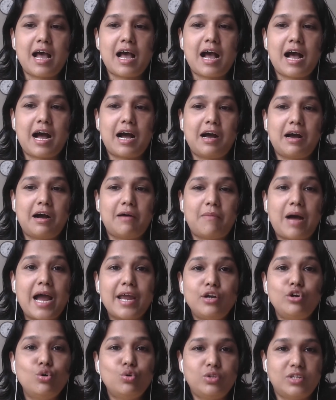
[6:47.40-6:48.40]
I
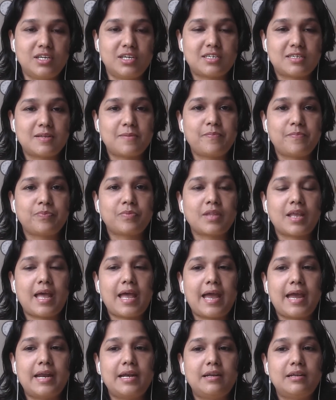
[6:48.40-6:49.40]
do this,
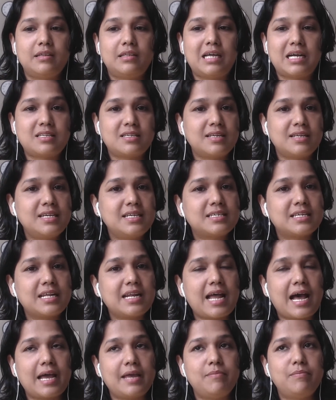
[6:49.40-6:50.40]
and that's the reason
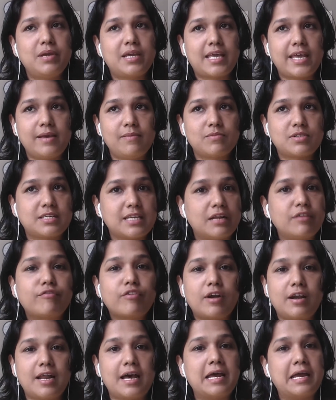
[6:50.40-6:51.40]
I became
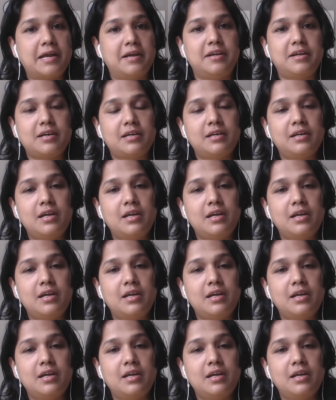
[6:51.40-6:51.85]
self-reliant.